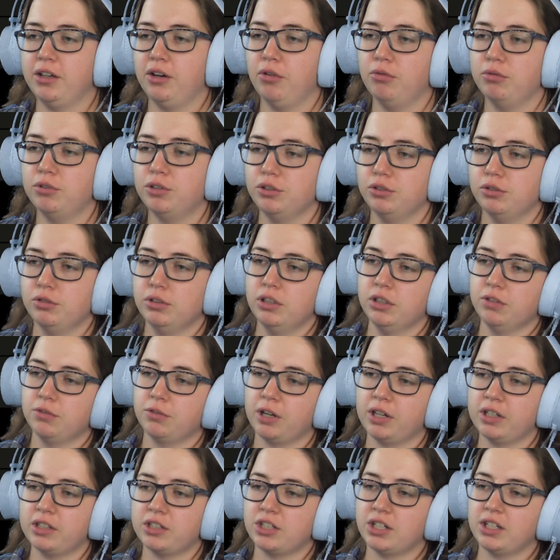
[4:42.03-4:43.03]
go-to in the
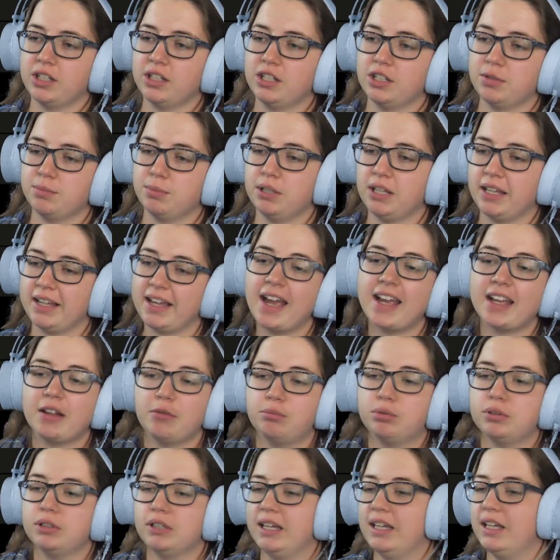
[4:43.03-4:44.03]
franchise, but like I
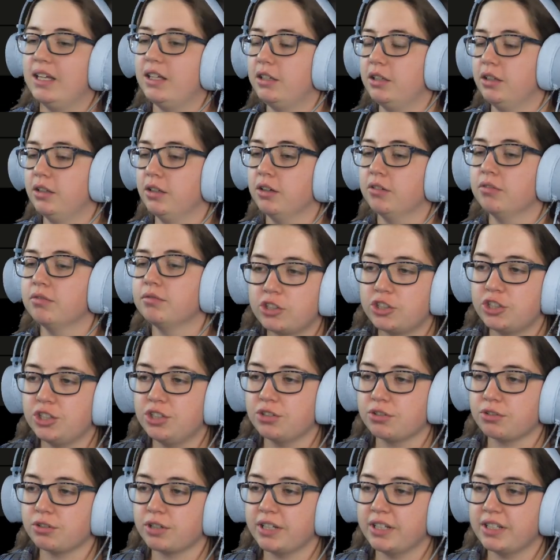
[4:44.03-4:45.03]
could play it, you know.
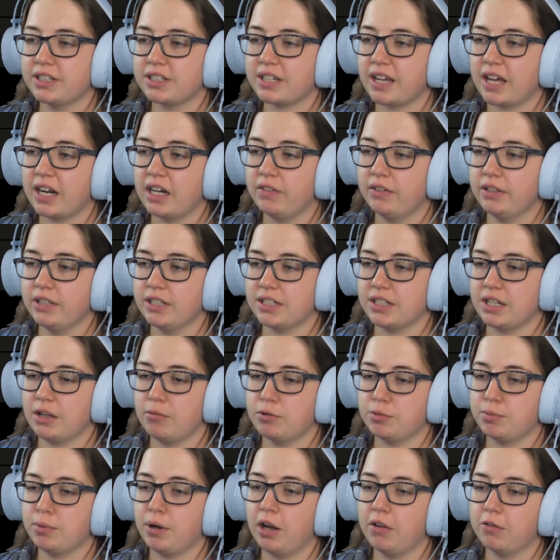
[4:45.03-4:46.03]
Cheeseria is kind of in the same
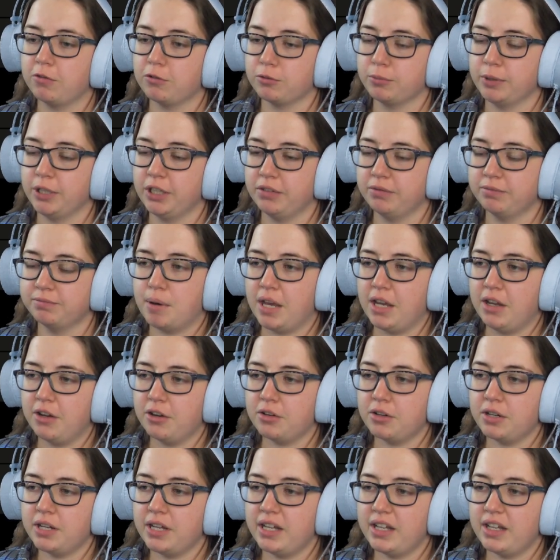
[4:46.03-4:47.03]
spot for me.
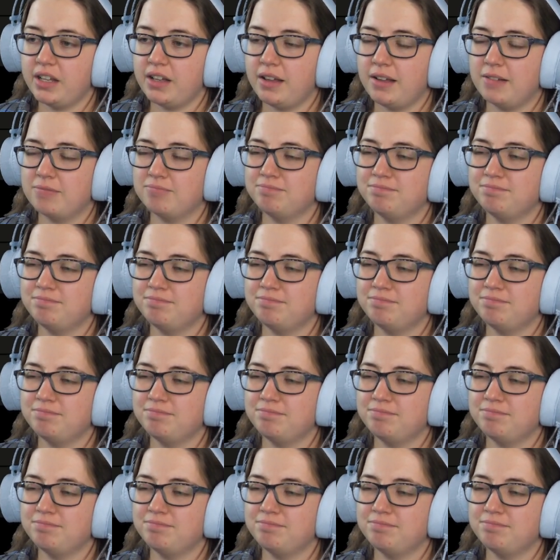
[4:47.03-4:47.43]
Bakeria,